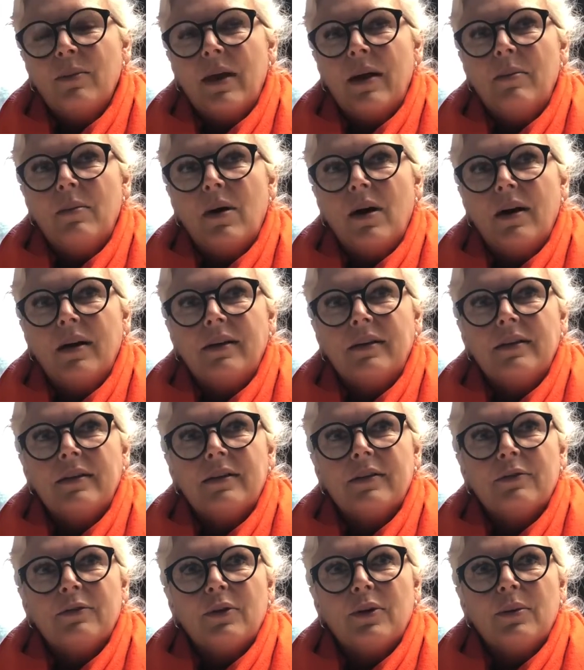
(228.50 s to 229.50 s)
their
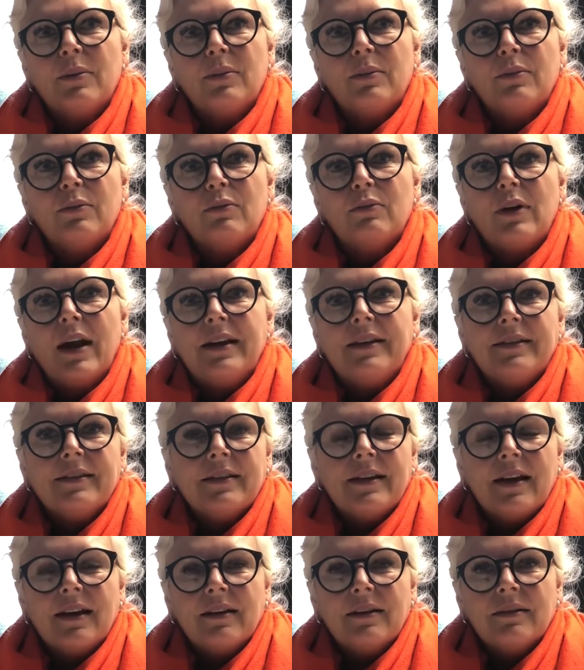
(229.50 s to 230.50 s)
minds from
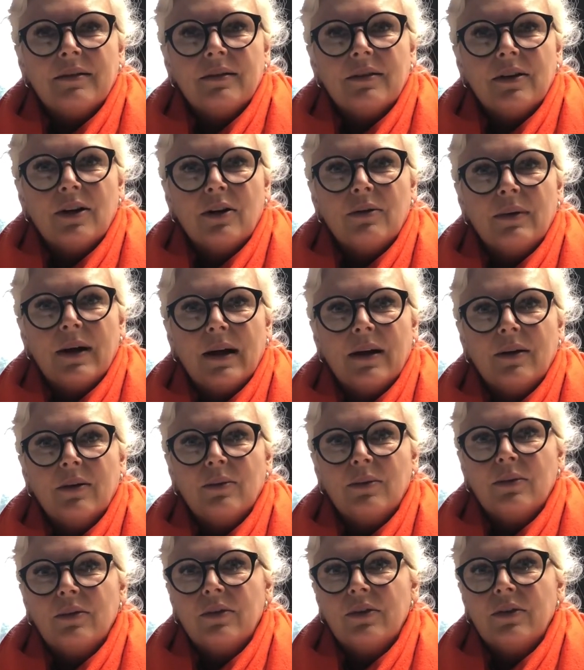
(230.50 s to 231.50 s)
racing
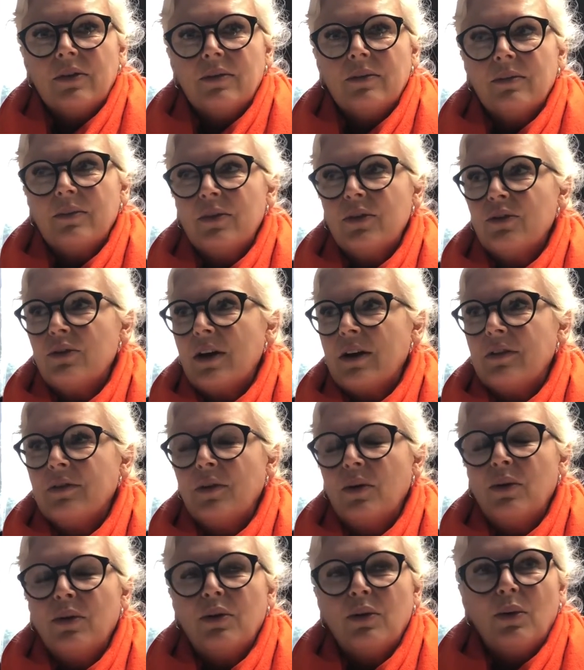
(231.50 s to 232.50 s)
around
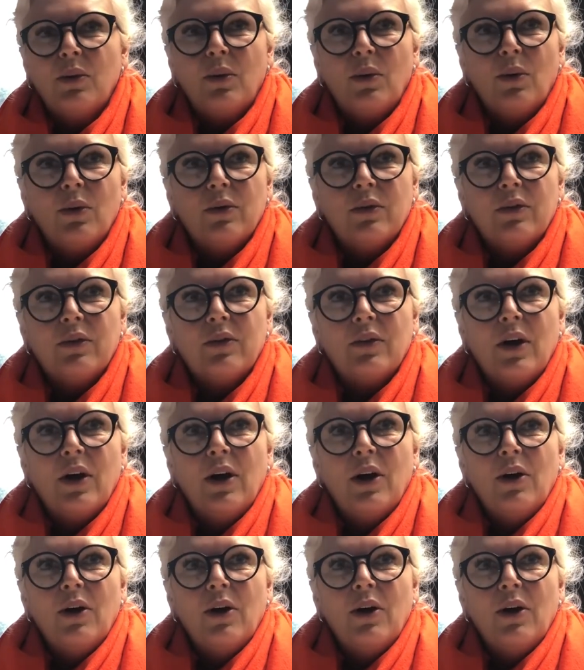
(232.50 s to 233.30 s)
stressful thoughts